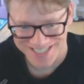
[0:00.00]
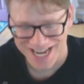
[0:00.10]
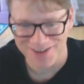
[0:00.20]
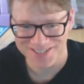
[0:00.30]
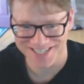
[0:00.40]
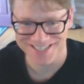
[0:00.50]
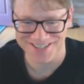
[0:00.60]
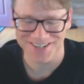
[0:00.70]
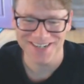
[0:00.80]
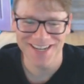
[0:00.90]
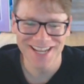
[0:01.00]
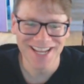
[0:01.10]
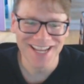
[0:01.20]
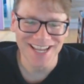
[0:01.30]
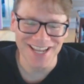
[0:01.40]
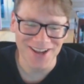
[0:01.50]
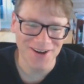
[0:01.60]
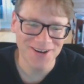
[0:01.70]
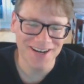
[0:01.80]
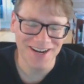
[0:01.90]
I was concerned. Yeah. You
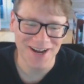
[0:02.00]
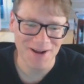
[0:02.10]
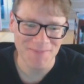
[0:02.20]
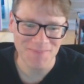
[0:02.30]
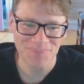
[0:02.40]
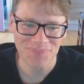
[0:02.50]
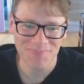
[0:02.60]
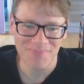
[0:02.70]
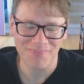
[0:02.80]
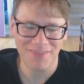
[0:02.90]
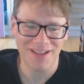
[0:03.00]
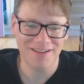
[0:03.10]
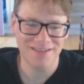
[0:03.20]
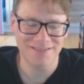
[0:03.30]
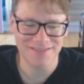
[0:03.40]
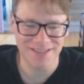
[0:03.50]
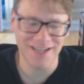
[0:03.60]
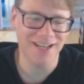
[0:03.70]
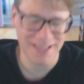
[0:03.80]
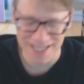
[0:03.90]
know, um,
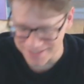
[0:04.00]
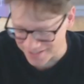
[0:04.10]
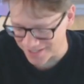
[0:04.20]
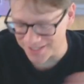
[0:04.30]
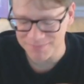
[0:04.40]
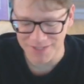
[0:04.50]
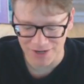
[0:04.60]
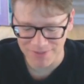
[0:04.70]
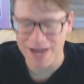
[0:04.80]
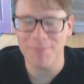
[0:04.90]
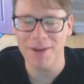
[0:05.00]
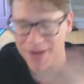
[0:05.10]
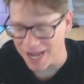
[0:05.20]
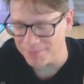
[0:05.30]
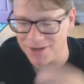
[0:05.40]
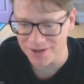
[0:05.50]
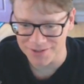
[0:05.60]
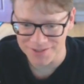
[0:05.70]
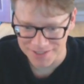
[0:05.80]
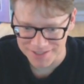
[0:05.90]
the at least the you know not my mom and
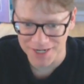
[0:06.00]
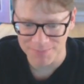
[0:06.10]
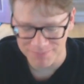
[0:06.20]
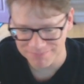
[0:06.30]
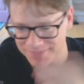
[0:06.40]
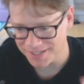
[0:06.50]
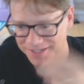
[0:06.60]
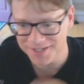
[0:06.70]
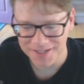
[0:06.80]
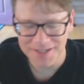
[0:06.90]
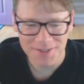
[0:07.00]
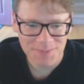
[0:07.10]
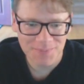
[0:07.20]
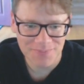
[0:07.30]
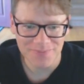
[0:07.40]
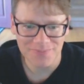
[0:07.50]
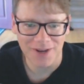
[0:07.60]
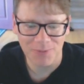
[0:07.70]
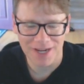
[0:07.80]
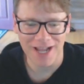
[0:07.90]
uncles because they're
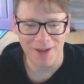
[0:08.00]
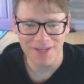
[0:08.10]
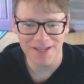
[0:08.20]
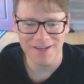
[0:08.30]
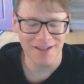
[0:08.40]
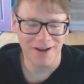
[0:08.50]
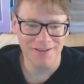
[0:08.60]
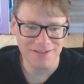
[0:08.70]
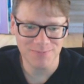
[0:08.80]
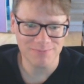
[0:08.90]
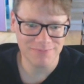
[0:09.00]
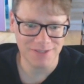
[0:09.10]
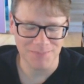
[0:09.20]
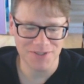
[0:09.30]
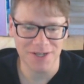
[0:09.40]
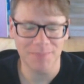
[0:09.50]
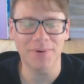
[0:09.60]
they're what got me into all this dumb shit.